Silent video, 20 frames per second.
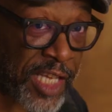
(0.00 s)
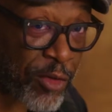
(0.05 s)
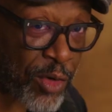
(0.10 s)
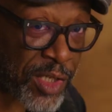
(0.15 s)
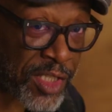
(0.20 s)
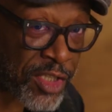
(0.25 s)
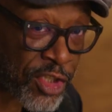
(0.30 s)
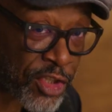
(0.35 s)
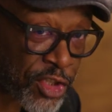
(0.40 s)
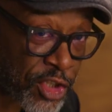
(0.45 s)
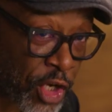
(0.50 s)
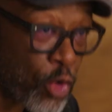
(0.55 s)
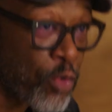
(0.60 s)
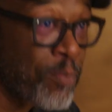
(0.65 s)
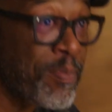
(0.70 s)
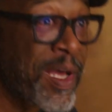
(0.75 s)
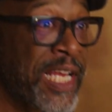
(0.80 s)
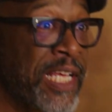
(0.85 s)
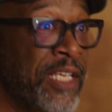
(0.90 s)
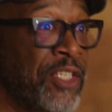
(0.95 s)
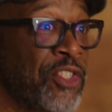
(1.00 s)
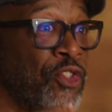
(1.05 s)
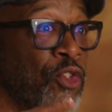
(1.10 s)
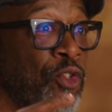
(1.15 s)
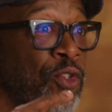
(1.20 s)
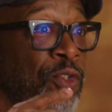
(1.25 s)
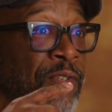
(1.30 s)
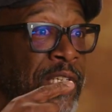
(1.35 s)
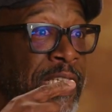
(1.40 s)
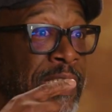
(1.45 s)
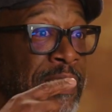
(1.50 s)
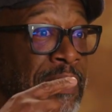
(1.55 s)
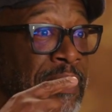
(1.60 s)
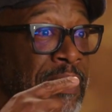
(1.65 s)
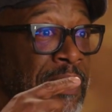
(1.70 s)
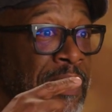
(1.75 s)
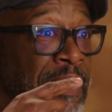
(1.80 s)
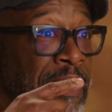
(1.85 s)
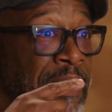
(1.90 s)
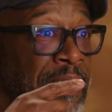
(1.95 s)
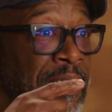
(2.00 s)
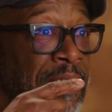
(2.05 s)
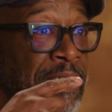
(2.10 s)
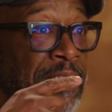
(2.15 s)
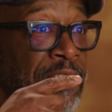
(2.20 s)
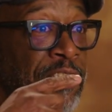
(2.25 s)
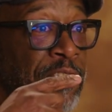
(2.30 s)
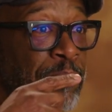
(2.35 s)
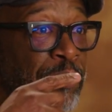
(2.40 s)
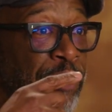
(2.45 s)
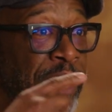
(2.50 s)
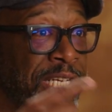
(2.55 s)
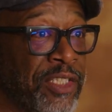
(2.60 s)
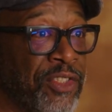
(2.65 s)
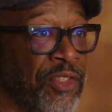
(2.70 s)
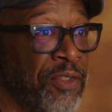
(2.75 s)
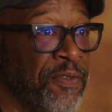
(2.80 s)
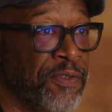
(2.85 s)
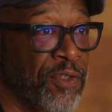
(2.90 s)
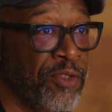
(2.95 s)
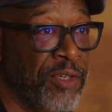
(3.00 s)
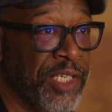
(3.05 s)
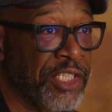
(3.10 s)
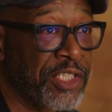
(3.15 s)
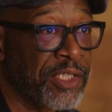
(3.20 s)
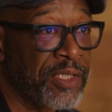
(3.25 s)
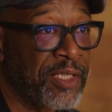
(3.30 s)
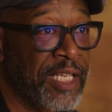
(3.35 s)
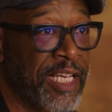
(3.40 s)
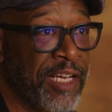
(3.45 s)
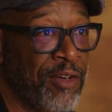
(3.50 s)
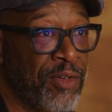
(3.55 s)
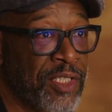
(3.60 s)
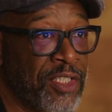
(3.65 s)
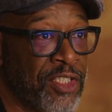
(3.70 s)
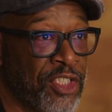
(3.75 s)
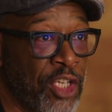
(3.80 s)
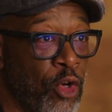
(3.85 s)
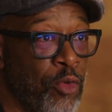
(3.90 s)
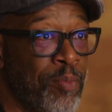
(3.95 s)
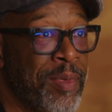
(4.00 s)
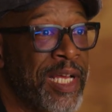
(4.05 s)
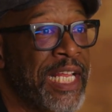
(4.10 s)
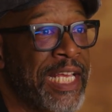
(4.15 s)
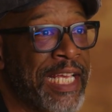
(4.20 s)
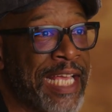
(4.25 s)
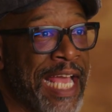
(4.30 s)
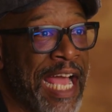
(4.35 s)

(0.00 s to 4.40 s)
There are so many stories to bring to fruition. There are so many